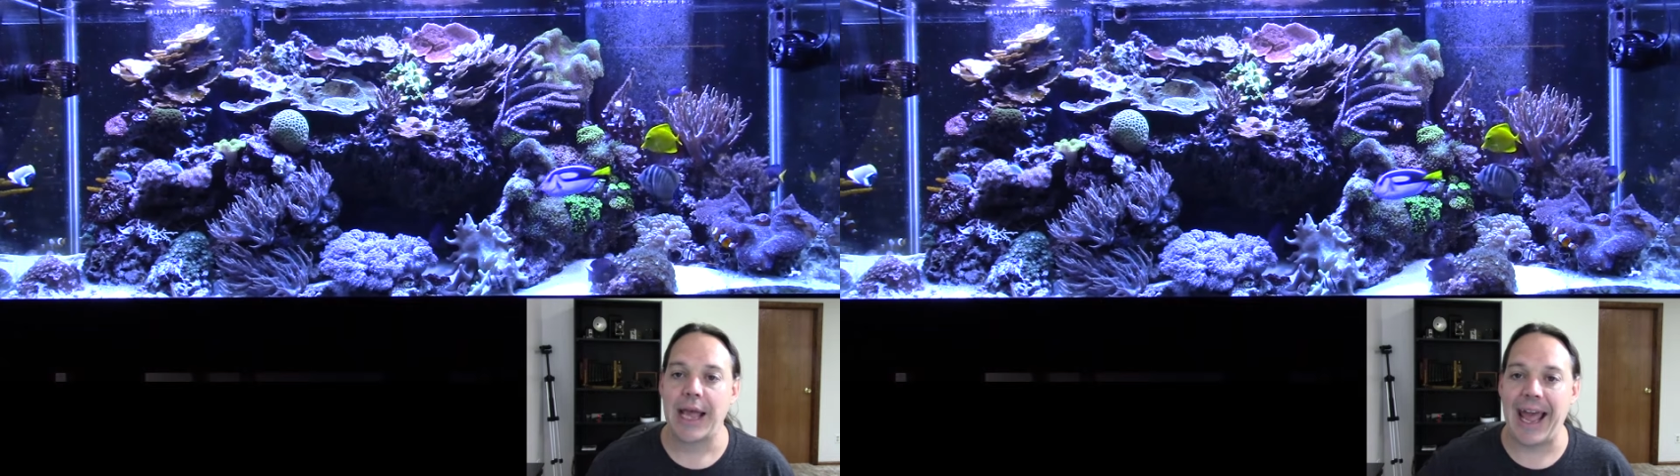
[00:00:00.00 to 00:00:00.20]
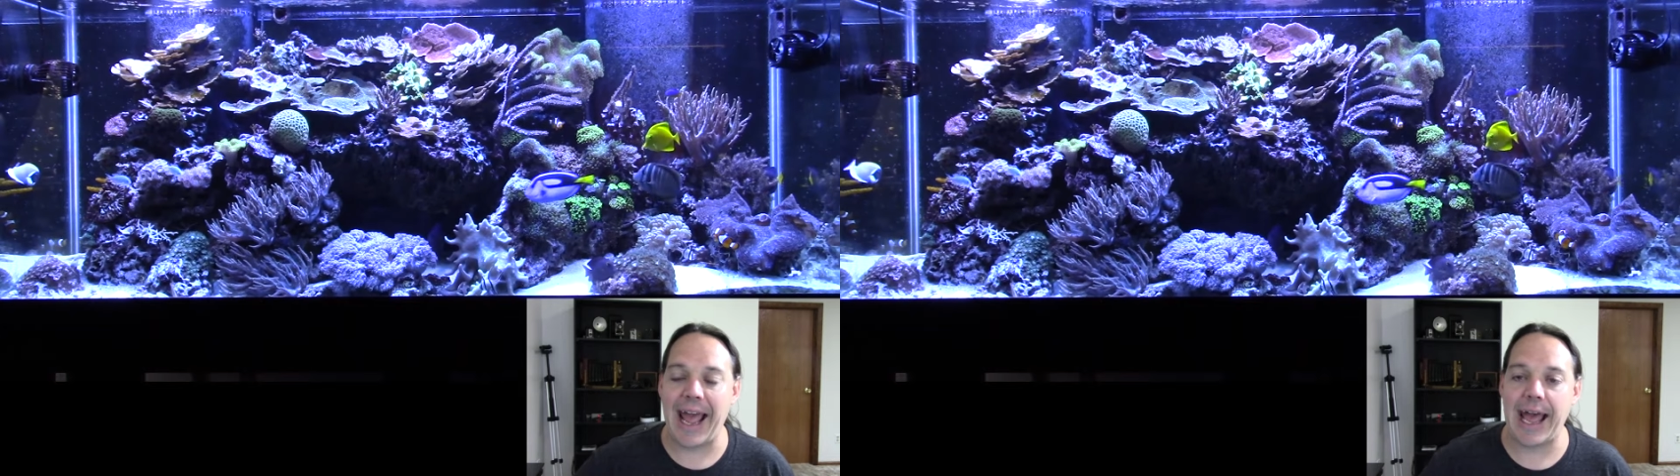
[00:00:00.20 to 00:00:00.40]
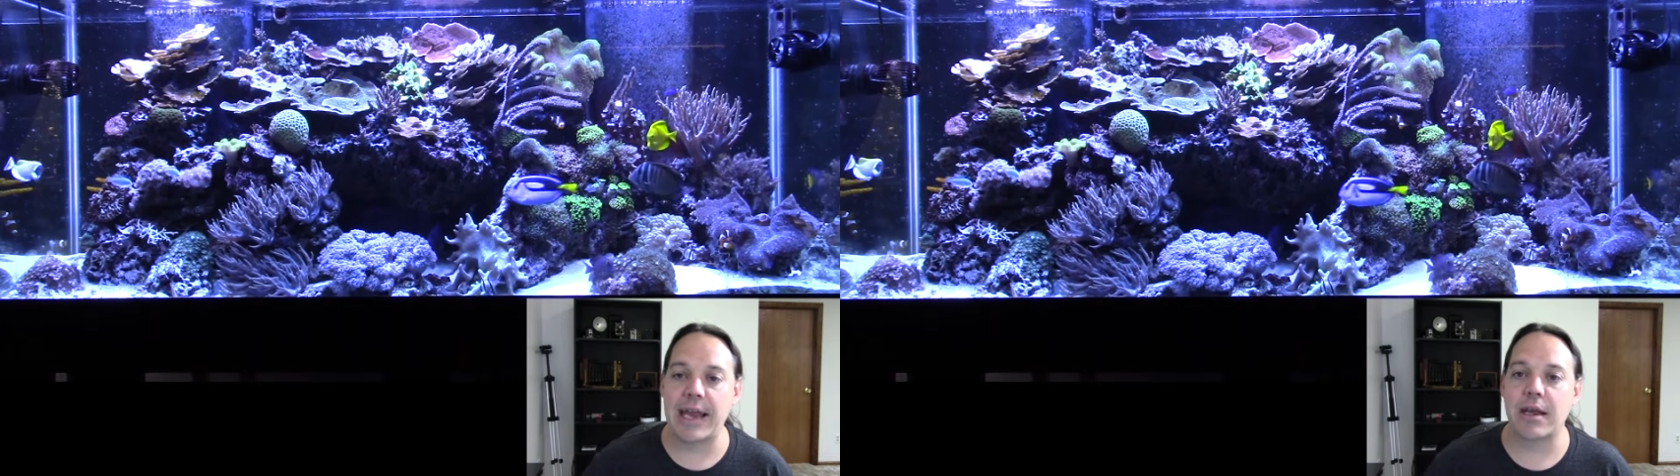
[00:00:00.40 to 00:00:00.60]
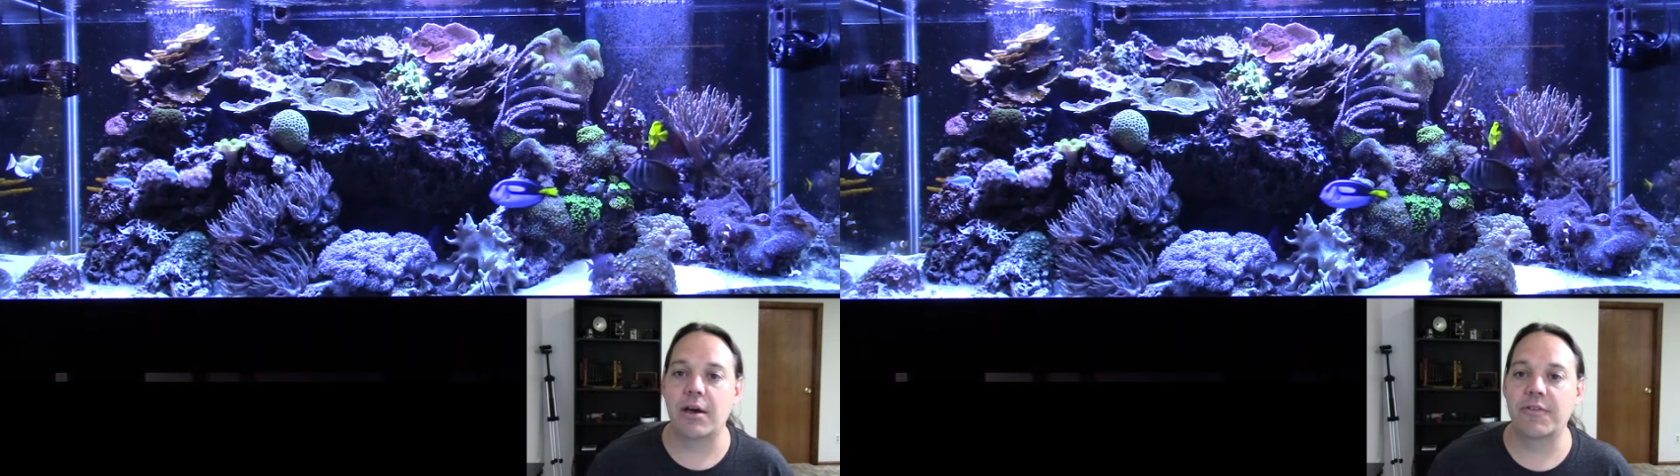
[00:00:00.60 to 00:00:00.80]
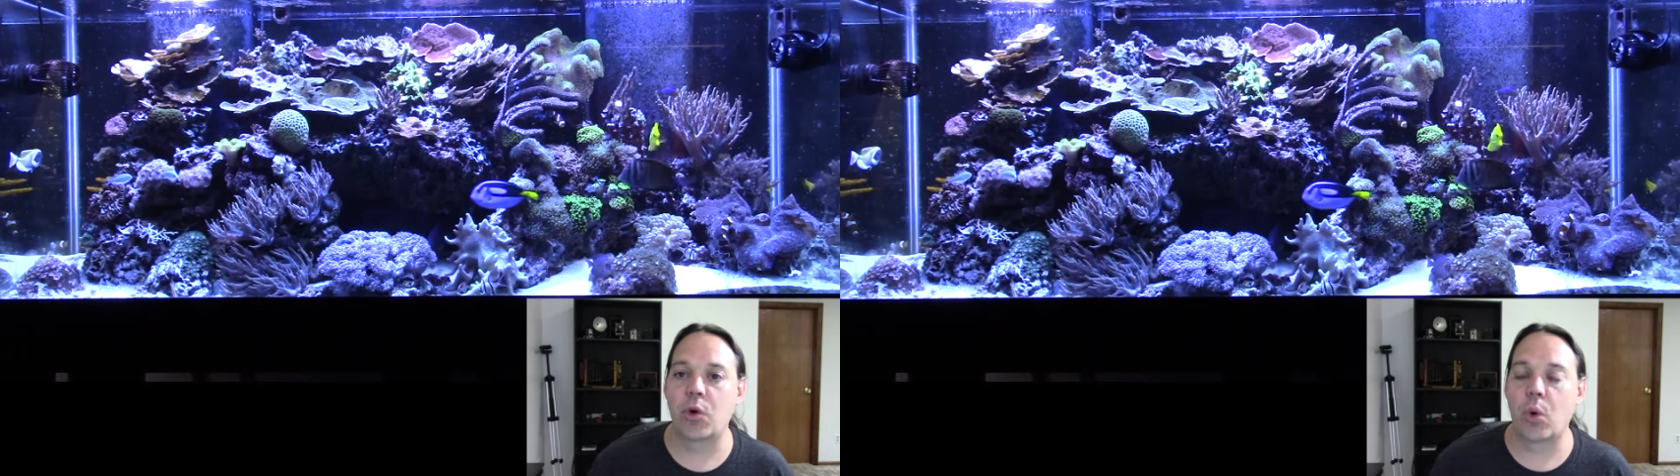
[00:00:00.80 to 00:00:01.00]
And
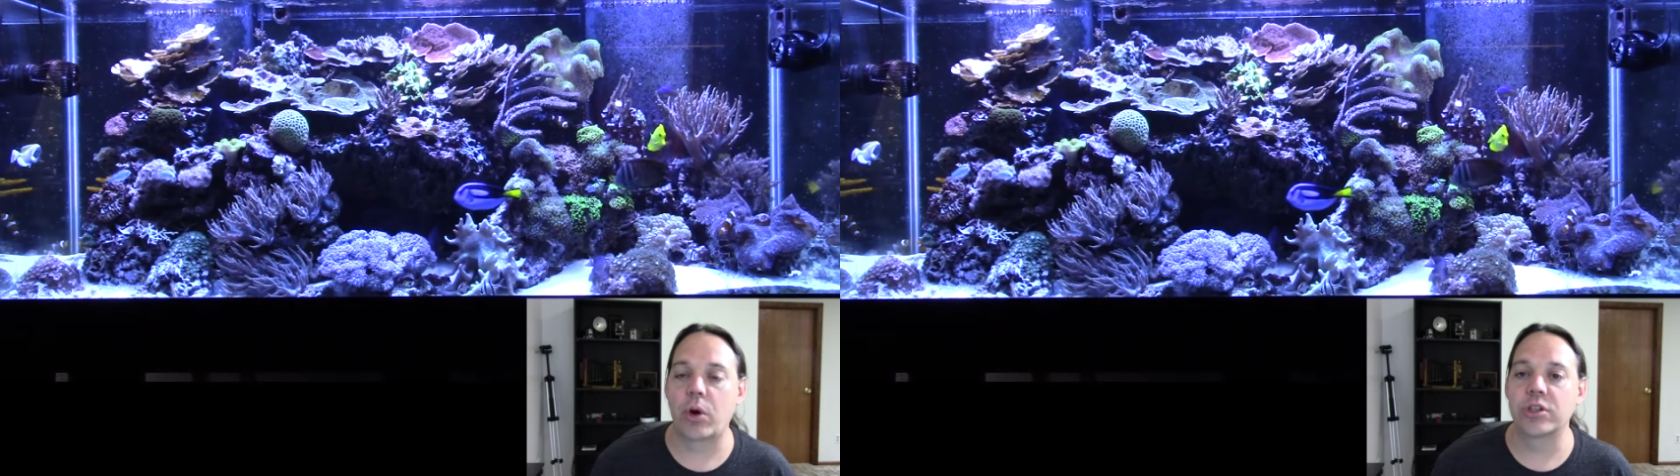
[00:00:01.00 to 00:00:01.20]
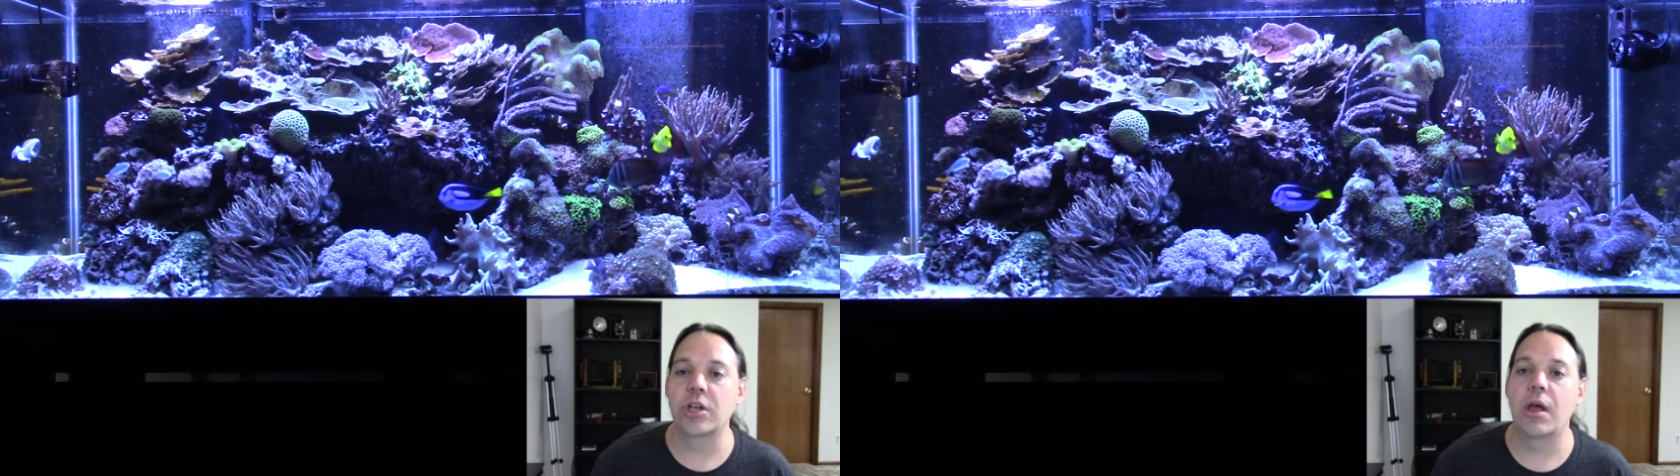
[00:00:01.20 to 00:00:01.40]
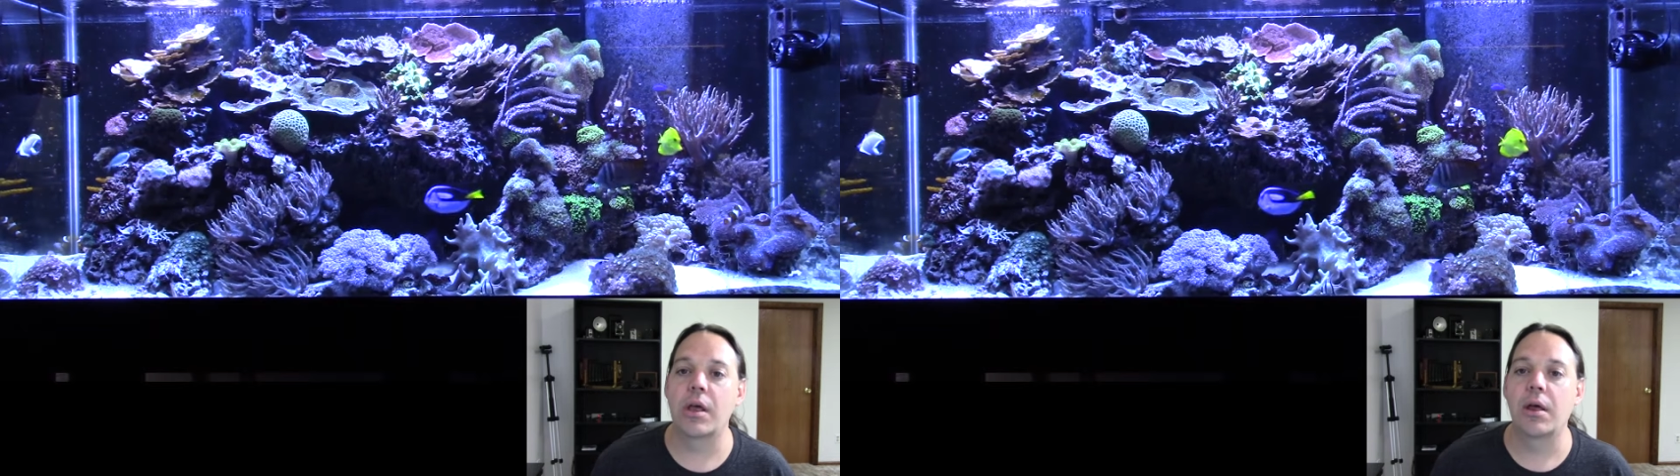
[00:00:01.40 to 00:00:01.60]
of course,